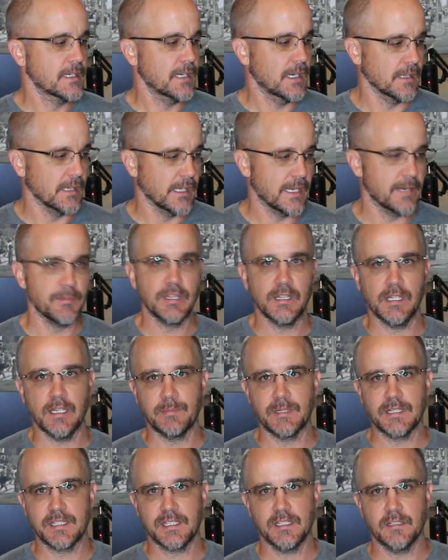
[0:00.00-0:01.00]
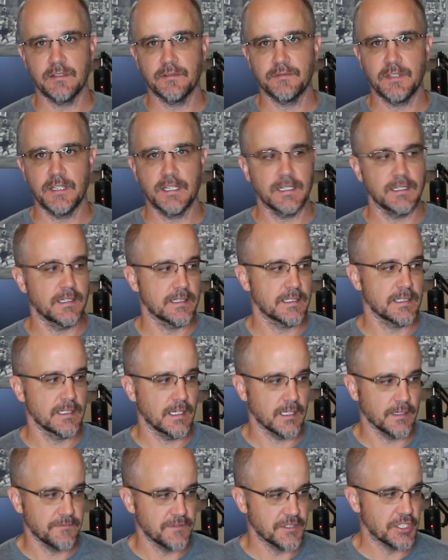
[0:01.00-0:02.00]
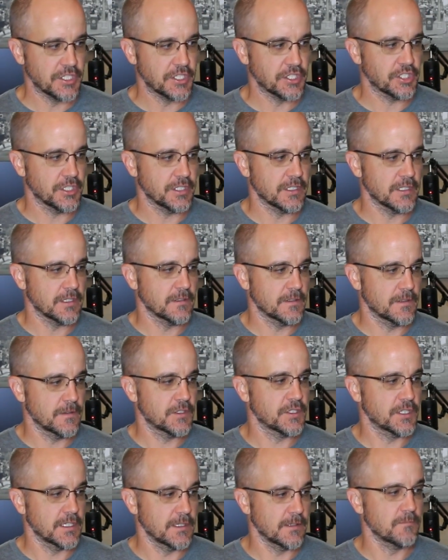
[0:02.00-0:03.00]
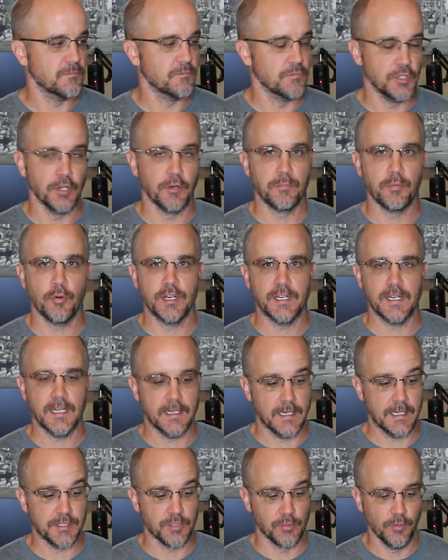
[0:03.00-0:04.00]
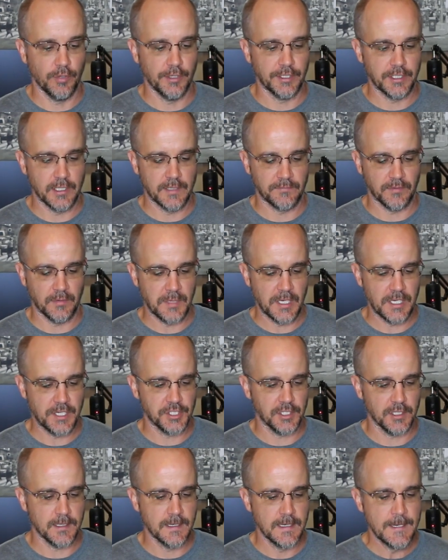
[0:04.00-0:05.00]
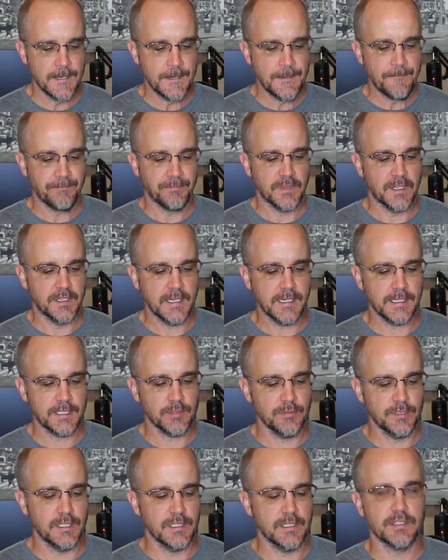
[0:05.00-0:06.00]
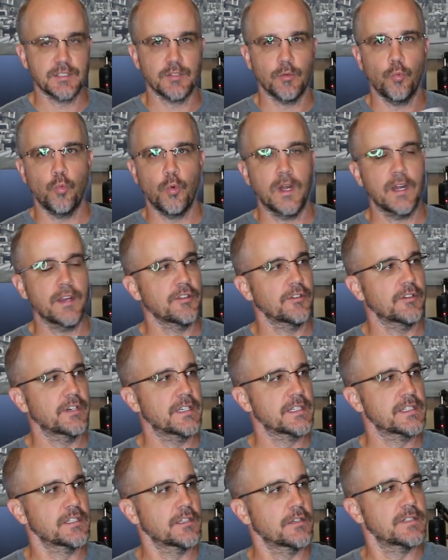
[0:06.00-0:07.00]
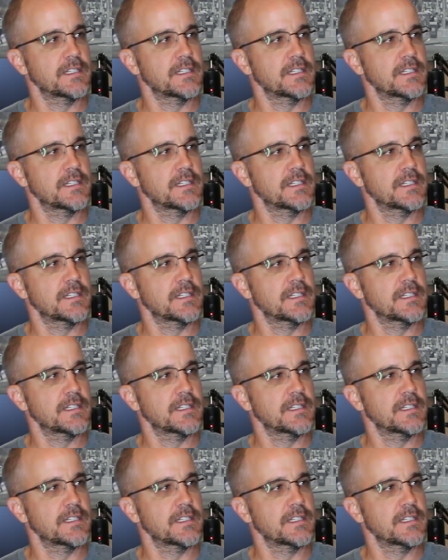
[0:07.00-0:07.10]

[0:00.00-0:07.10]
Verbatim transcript: a layman like myself that is not a physician. She, you know, pointed out has really good information. The next one is where there is no